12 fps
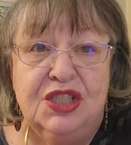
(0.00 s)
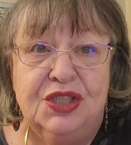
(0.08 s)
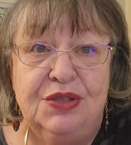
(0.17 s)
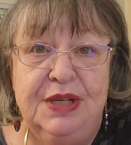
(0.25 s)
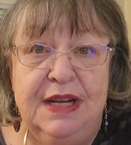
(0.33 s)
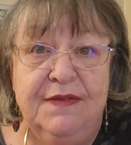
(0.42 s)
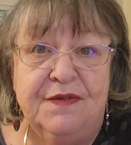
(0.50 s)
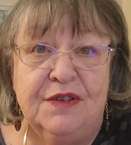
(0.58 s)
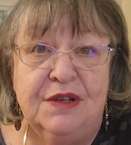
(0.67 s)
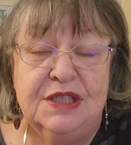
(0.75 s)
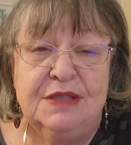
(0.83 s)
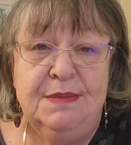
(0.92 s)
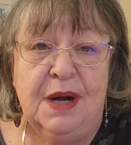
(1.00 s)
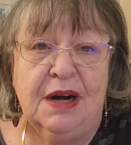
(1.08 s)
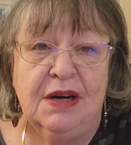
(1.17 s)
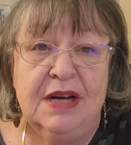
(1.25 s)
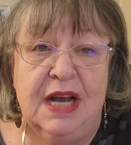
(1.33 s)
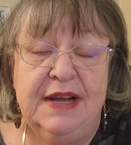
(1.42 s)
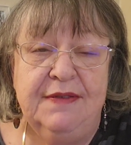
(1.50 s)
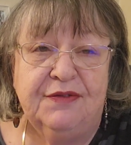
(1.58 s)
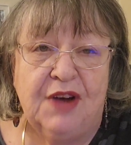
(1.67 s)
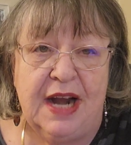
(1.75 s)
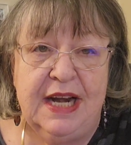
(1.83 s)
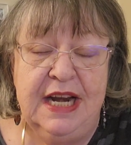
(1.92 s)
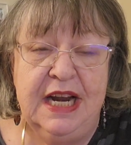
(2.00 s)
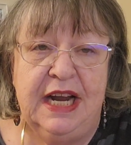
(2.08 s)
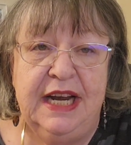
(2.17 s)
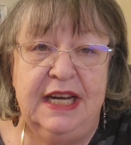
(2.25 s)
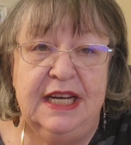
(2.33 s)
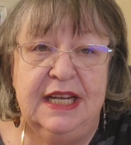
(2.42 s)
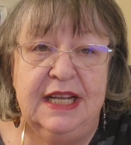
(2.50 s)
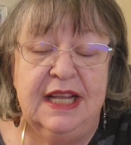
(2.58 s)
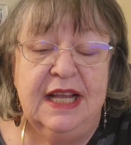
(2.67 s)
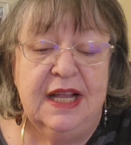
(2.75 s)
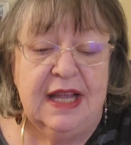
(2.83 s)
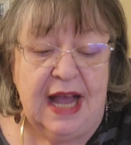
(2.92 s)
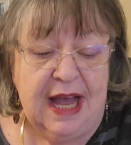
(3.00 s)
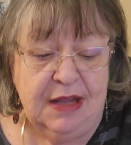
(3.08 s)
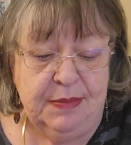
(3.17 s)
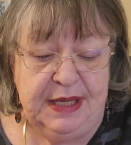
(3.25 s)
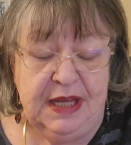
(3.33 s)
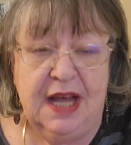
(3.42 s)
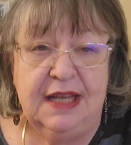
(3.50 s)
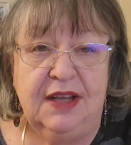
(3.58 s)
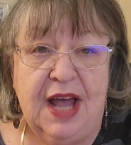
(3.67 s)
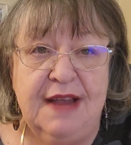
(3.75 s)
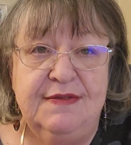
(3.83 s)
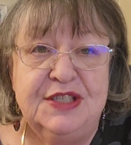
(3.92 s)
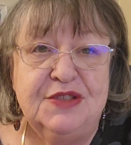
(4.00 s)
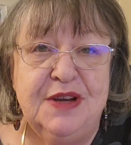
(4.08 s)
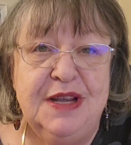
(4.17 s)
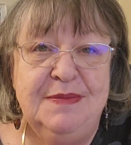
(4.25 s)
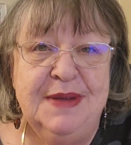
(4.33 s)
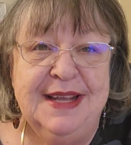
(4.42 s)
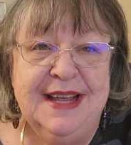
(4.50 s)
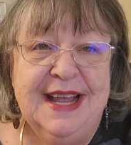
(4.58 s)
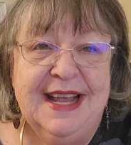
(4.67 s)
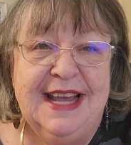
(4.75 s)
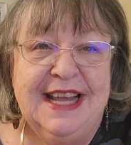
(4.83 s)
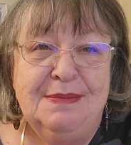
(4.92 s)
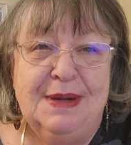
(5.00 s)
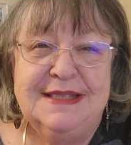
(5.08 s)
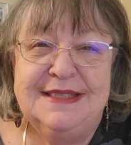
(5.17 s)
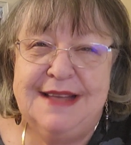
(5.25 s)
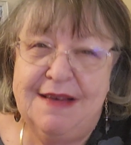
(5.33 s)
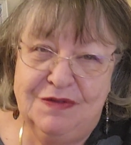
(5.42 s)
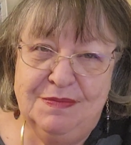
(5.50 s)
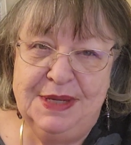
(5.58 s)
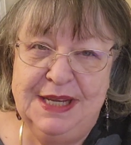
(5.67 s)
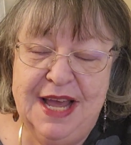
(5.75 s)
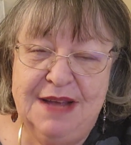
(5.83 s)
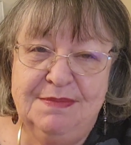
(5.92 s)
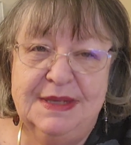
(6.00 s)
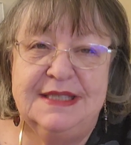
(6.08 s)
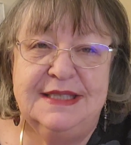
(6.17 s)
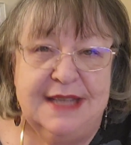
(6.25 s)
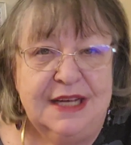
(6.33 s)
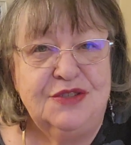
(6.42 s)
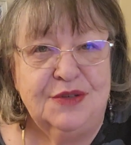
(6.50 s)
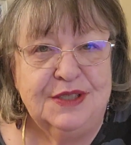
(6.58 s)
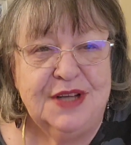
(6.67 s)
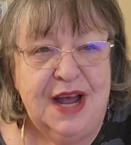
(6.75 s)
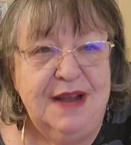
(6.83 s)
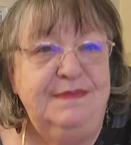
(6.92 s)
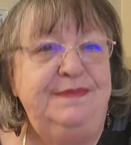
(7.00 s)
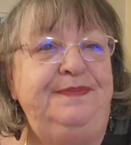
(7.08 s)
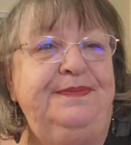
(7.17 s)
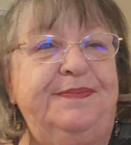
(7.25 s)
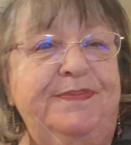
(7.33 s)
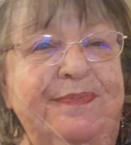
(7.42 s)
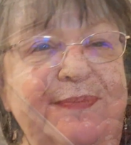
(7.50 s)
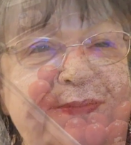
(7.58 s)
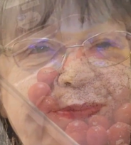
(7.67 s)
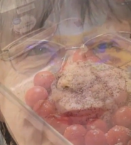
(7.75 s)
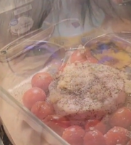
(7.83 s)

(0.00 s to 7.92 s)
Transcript: Tune in for tomorrow night, Friday night. I'll be on live stream at about 7 p.m. Central Time. And